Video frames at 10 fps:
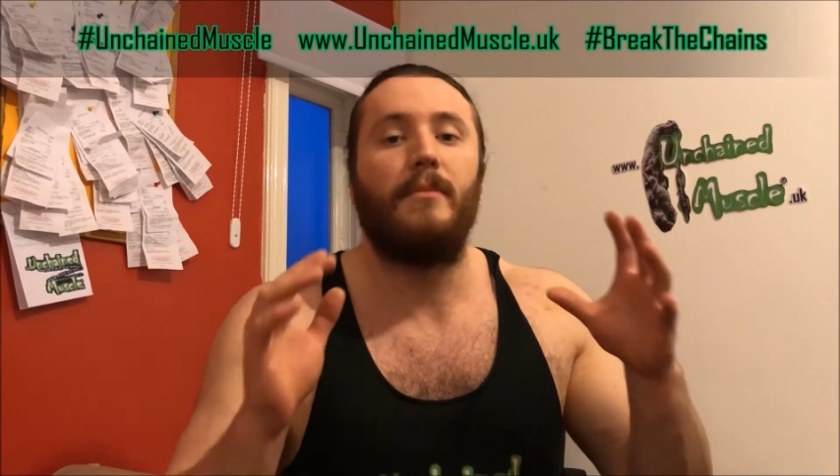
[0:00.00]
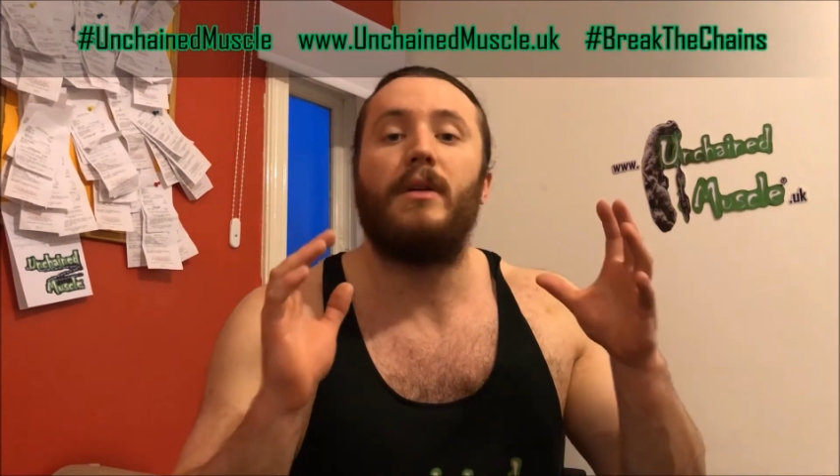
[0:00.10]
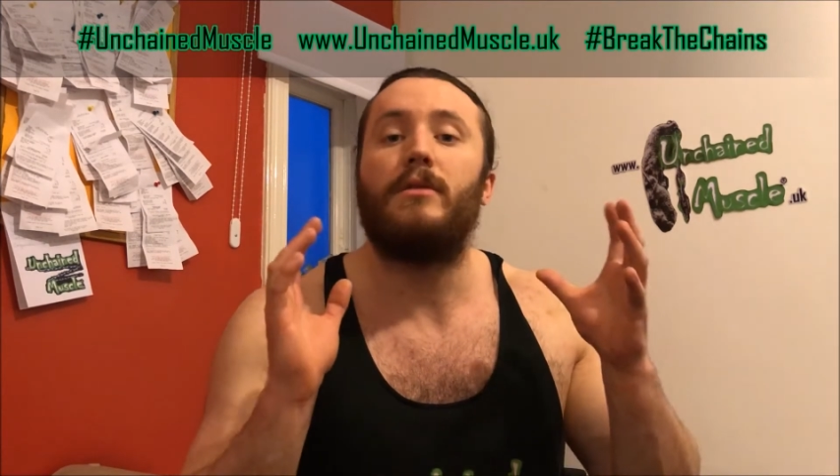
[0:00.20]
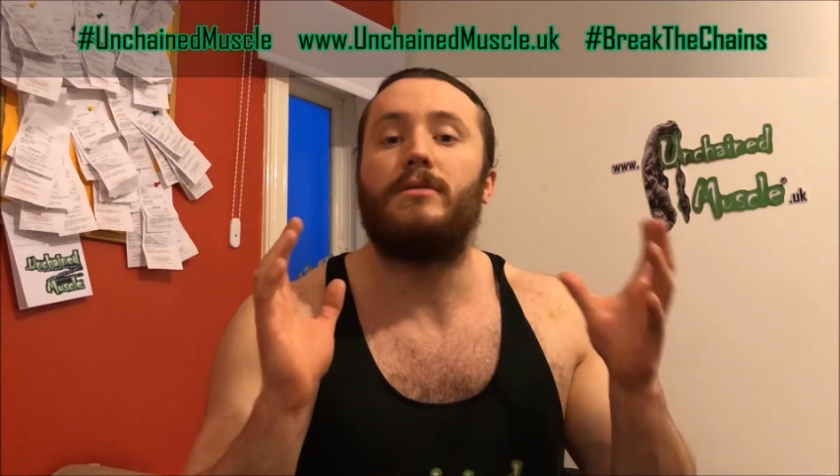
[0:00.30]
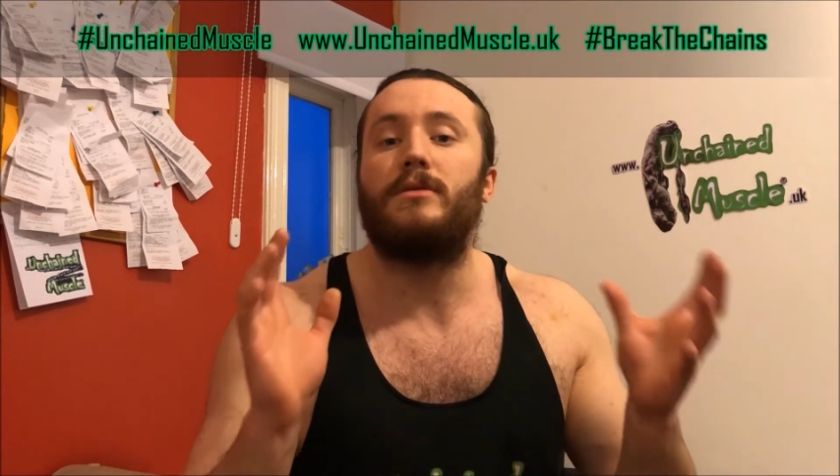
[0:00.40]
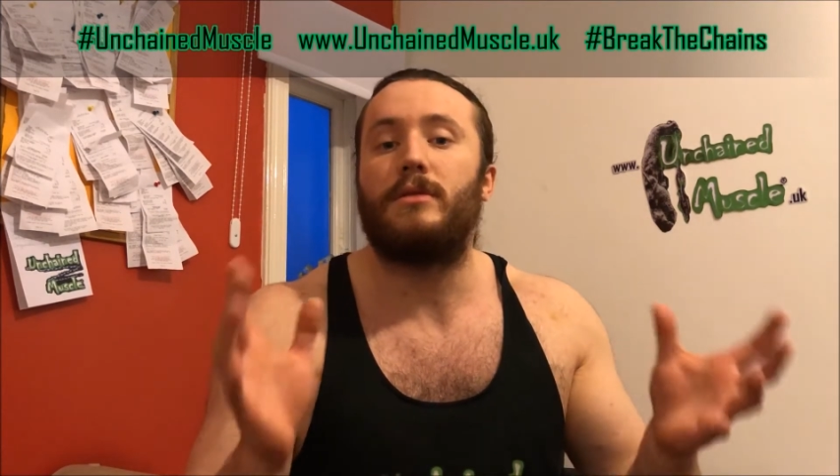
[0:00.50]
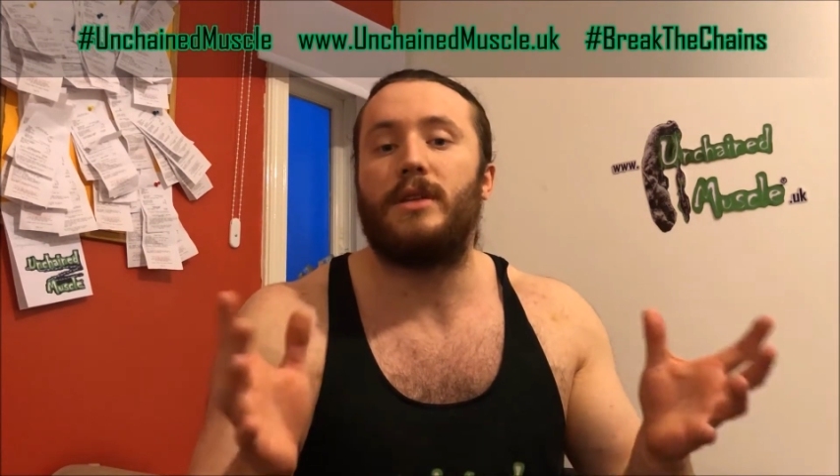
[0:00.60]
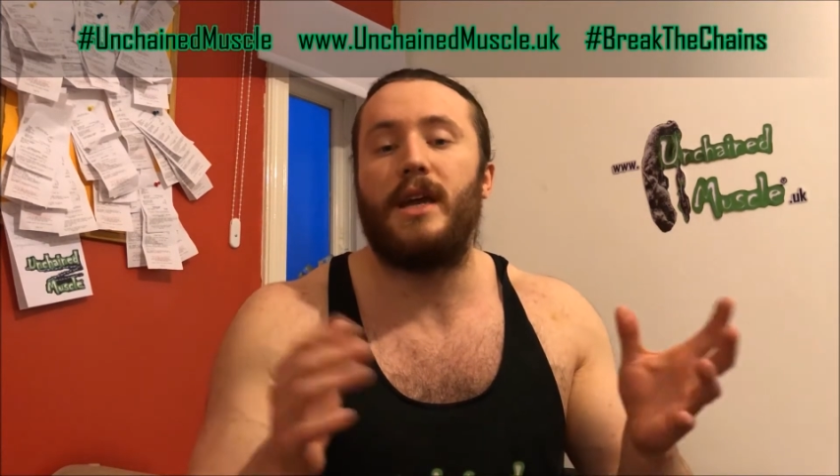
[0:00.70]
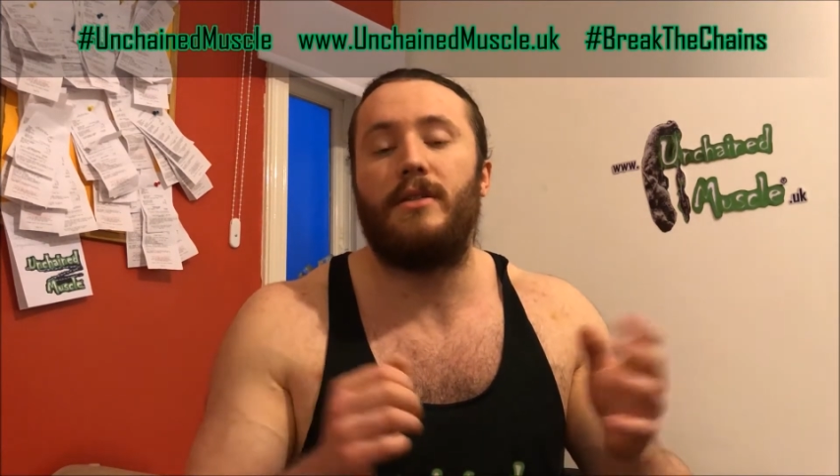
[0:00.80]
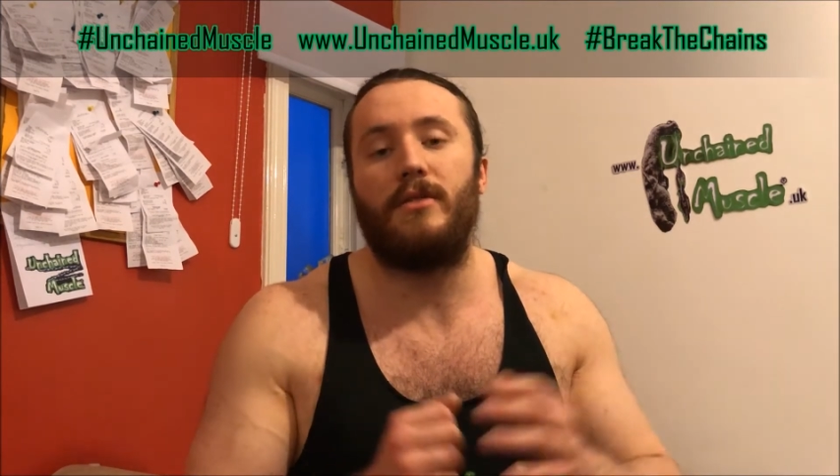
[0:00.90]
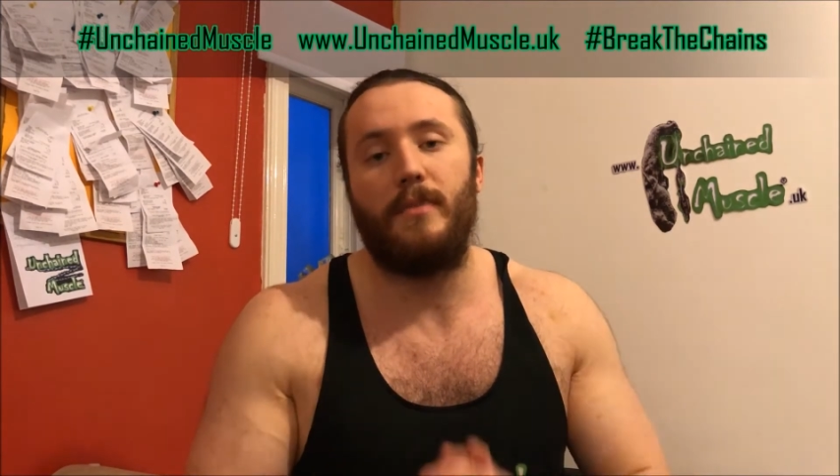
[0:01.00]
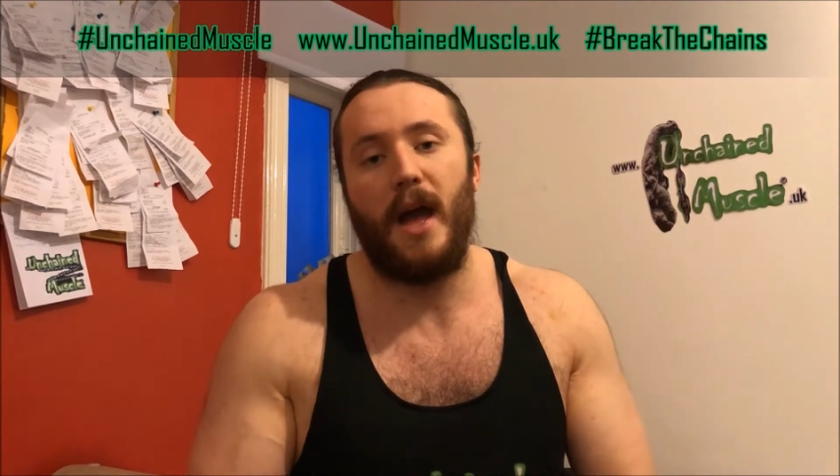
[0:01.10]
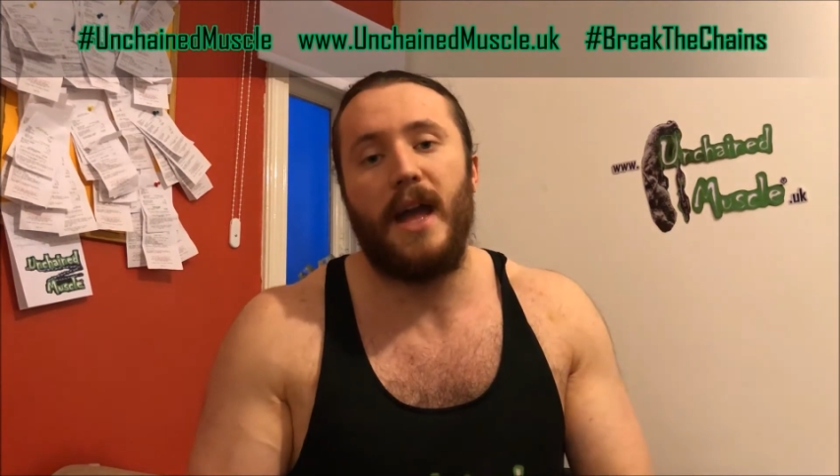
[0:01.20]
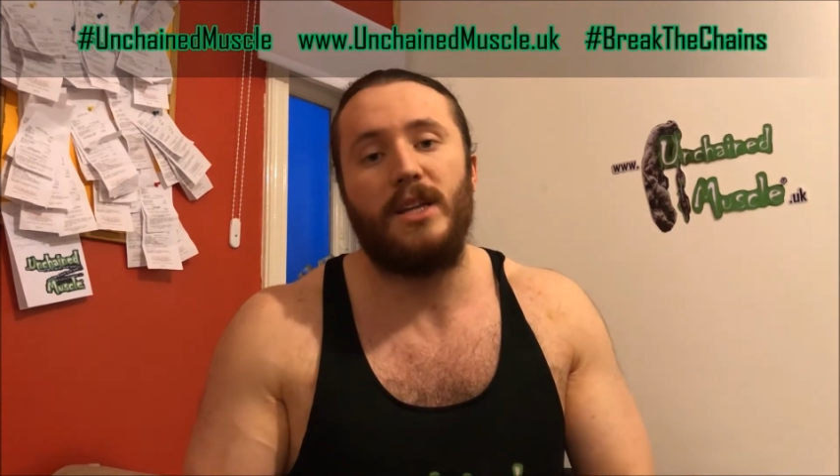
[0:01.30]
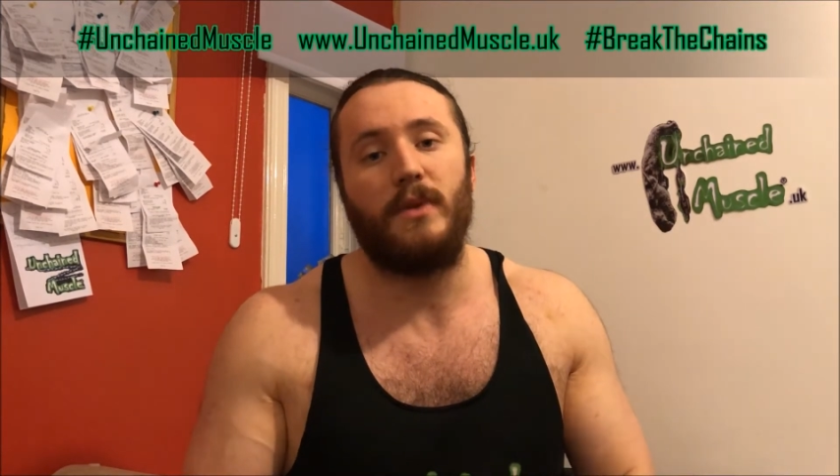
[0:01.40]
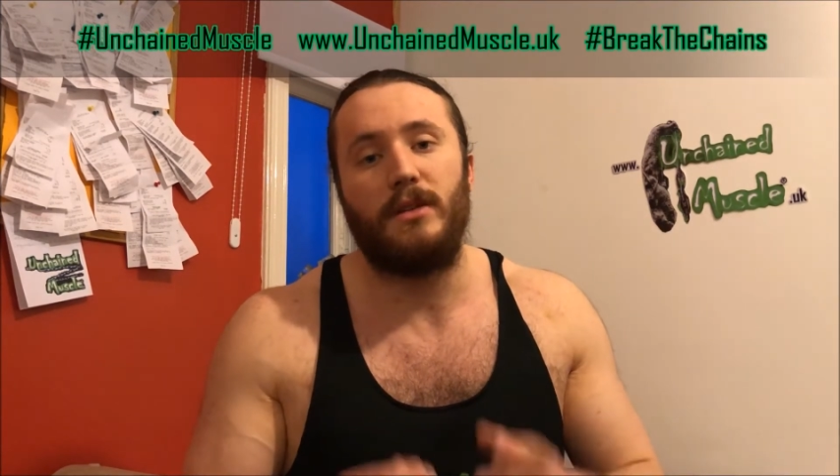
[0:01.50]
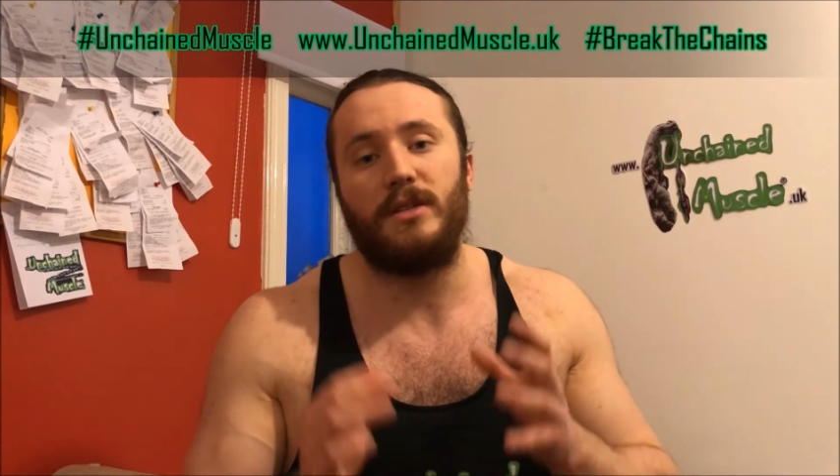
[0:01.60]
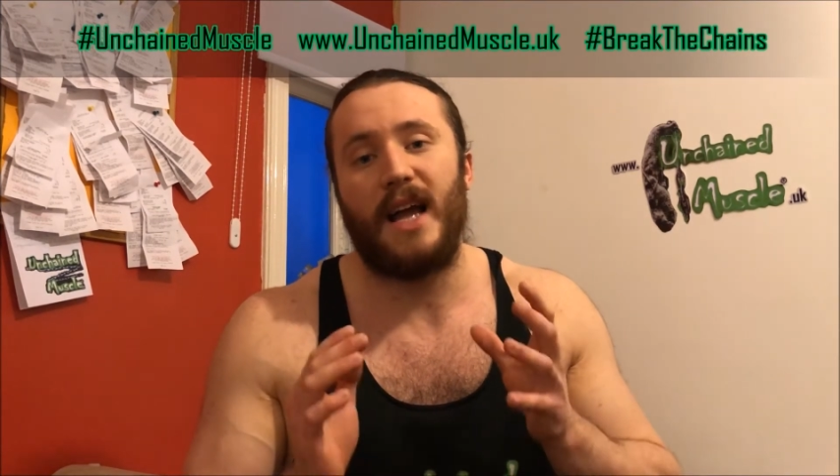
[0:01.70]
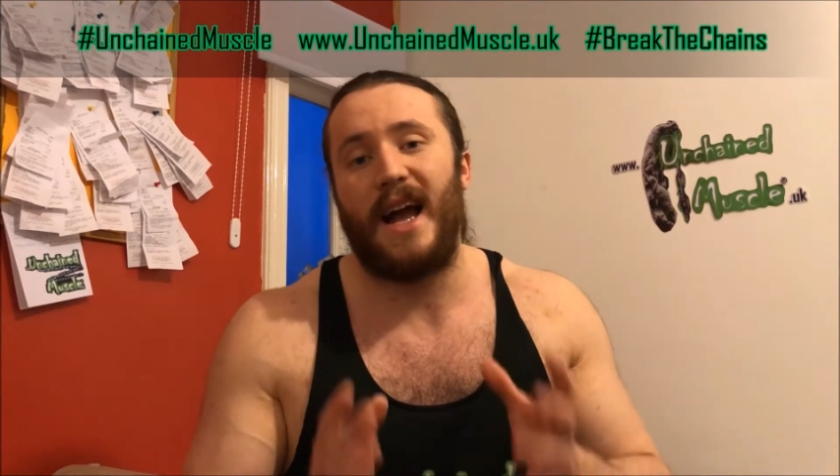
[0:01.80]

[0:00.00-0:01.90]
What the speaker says: It will take you to a page where it just